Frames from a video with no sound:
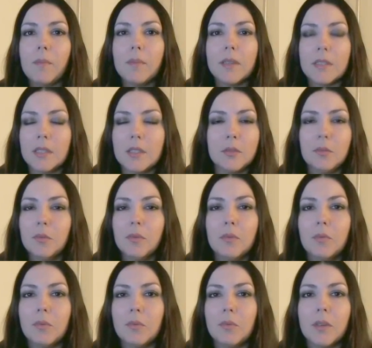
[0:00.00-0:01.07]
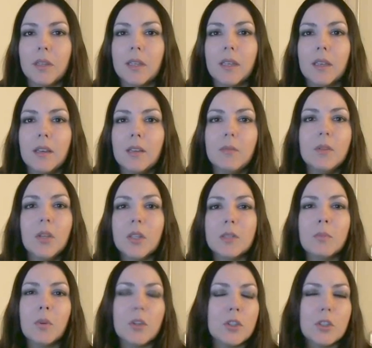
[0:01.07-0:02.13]
because it's really, it looks
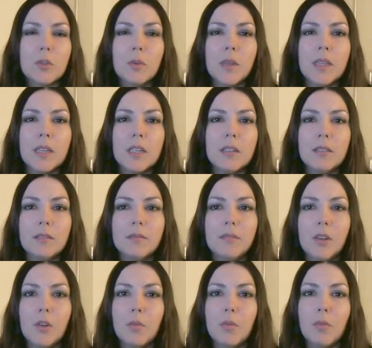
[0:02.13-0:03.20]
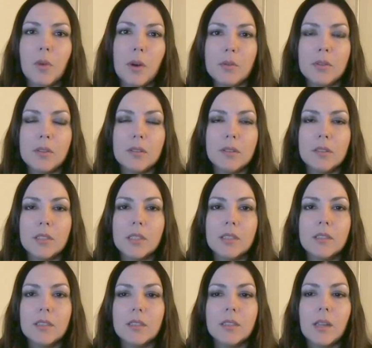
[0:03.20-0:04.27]
more dewy than gross.
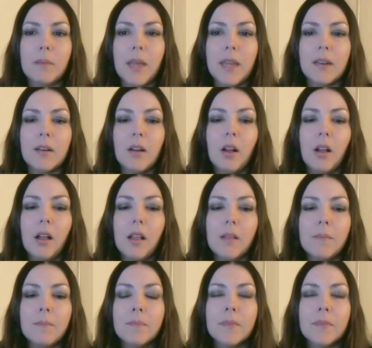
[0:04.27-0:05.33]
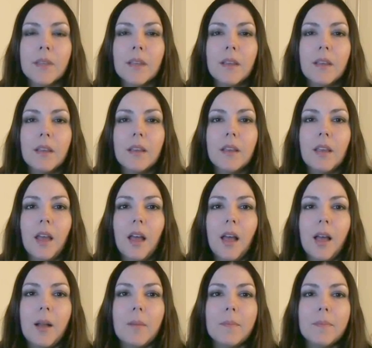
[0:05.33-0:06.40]
It's not bad at all.
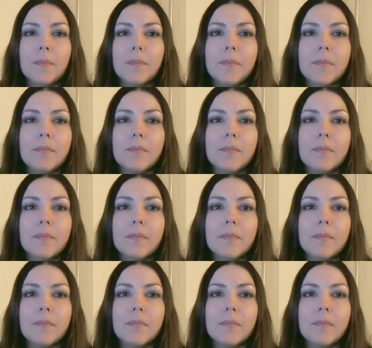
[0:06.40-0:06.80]
Um,